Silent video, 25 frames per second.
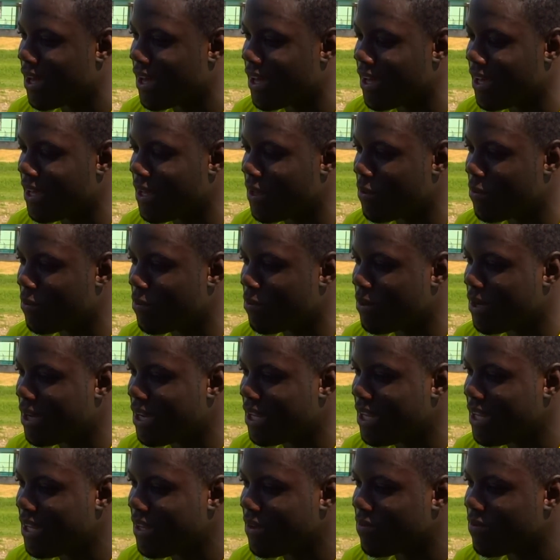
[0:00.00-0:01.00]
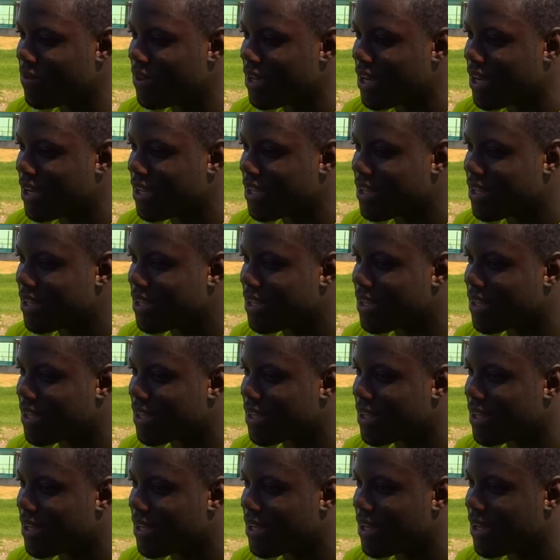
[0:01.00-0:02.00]
I believe that
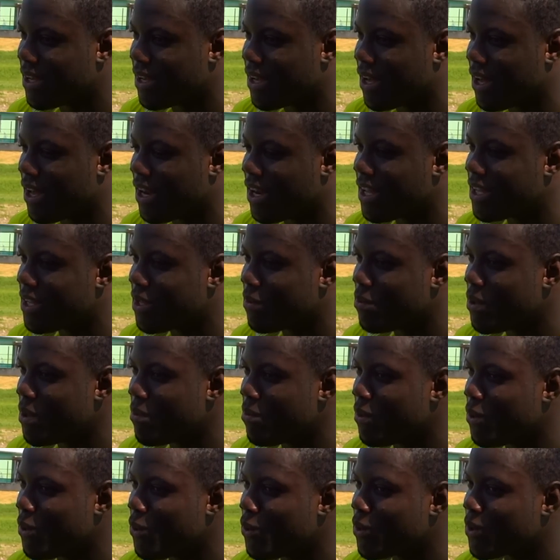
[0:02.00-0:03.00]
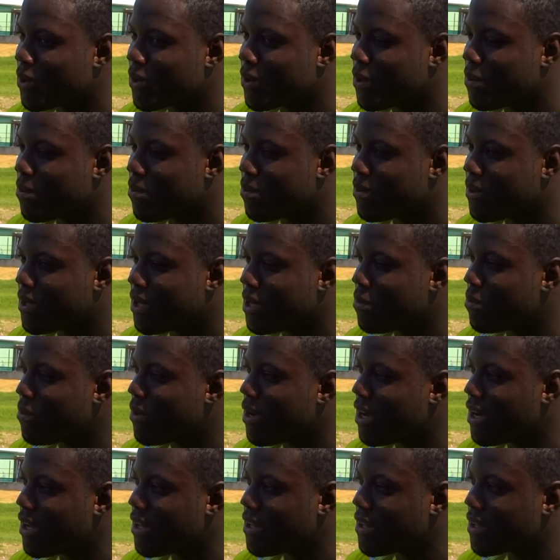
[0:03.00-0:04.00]
a lot of people looked up to the
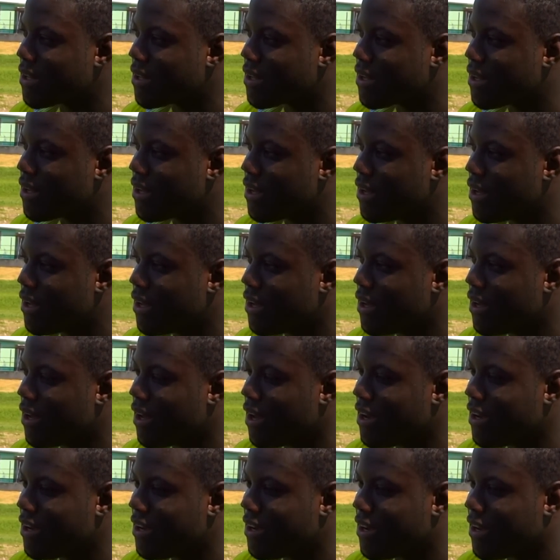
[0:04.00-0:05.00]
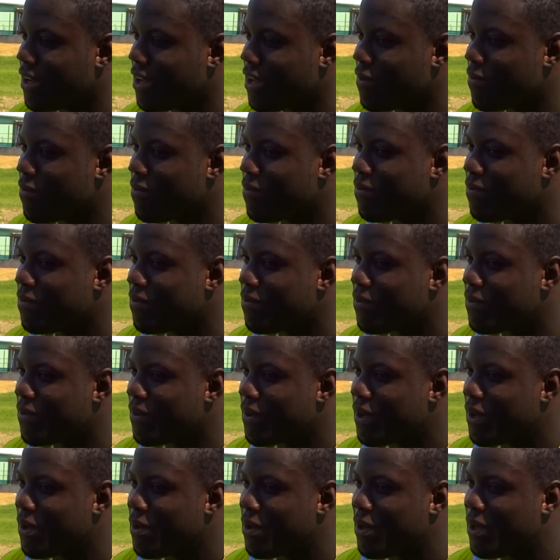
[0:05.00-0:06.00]
mask. And if
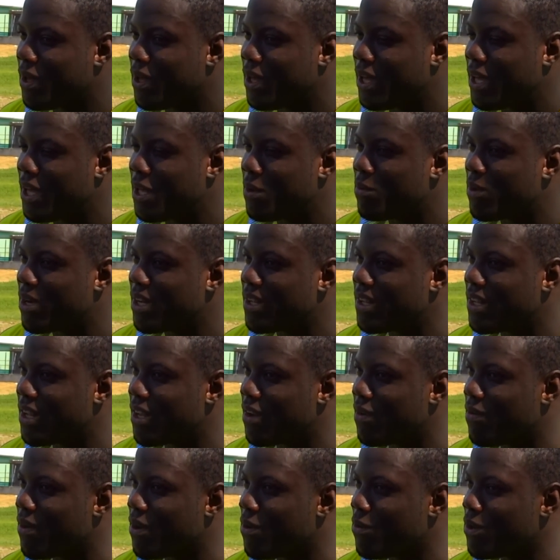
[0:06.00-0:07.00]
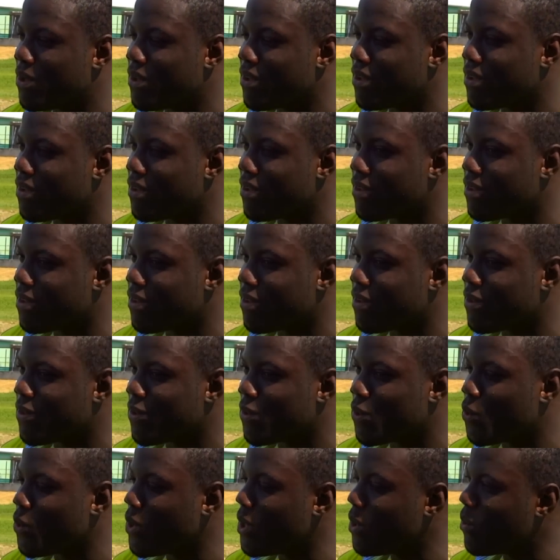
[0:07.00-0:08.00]
in myself I wasn't
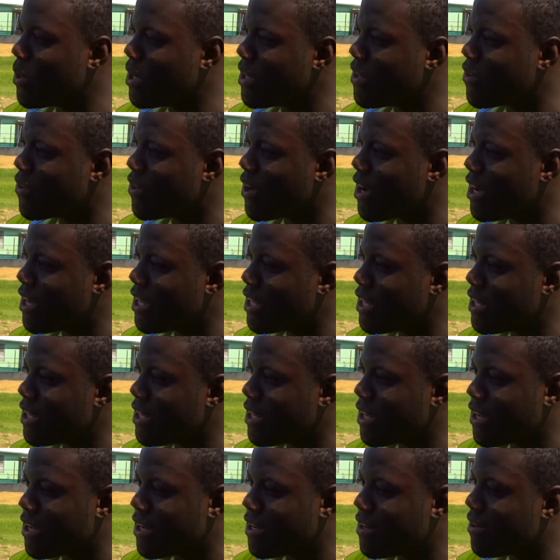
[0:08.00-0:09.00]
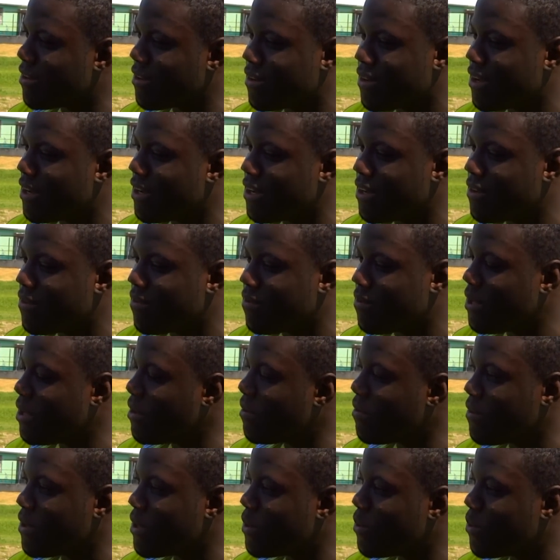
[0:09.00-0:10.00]
doing what's right, I didn't
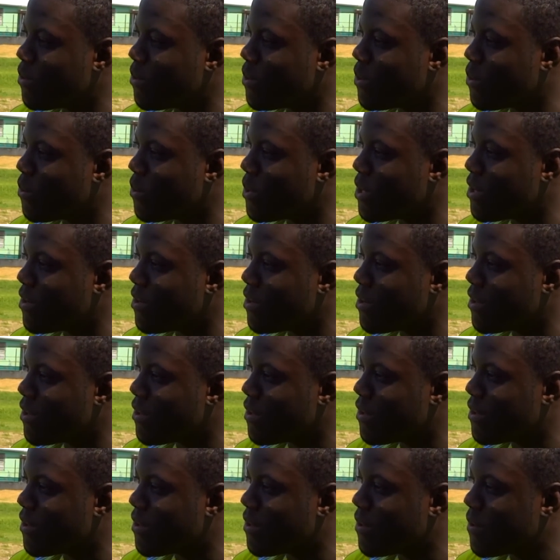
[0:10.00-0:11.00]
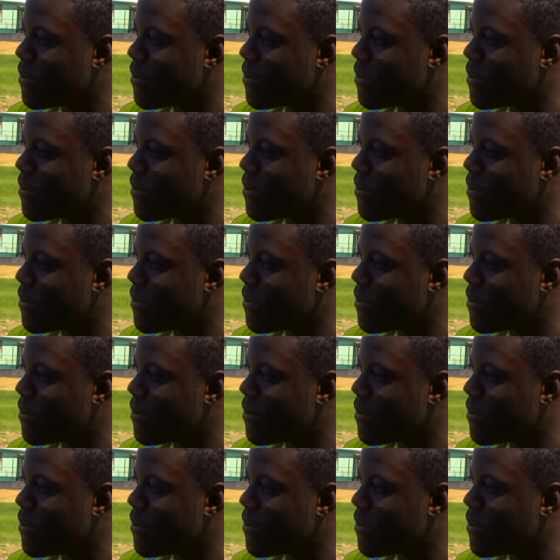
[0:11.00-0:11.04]
feel fit to wear it.